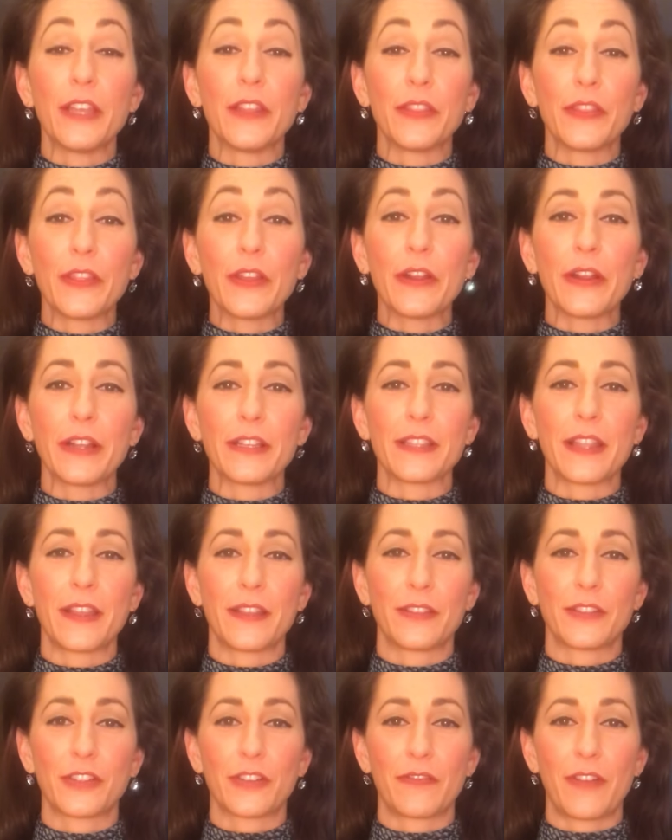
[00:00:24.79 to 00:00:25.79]
in theory
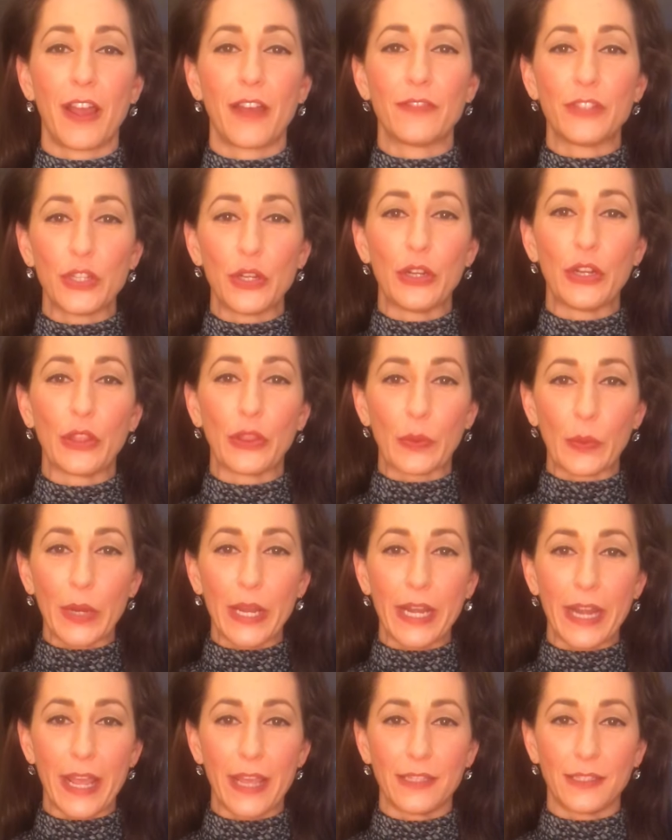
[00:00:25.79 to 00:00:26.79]
then survive 2 to
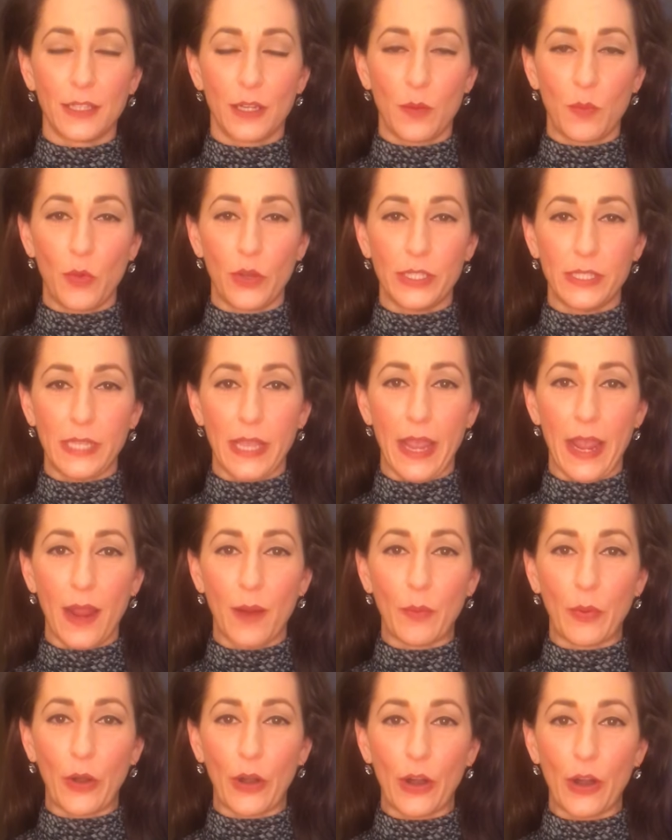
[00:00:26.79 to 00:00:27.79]
3 days in a moist
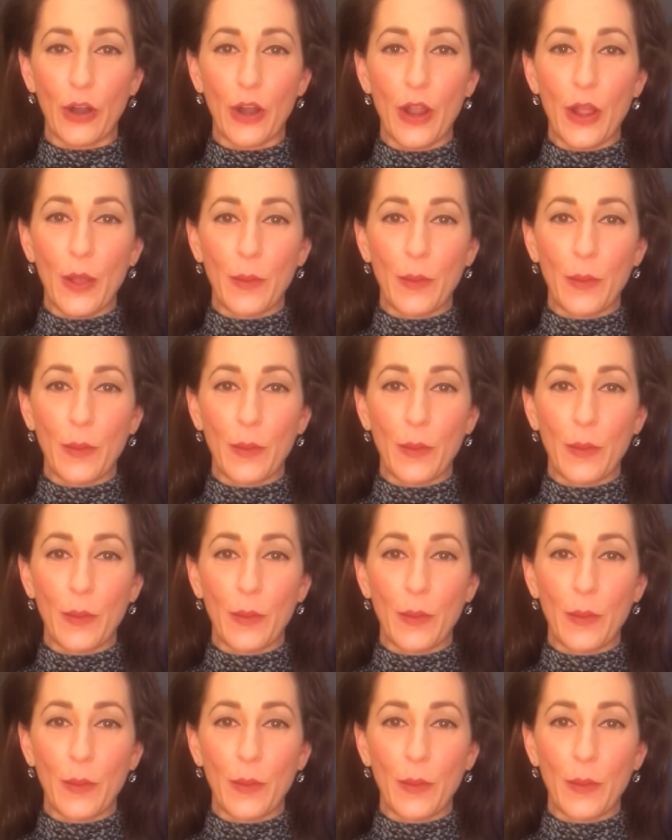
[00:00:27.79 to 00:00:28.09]
hamper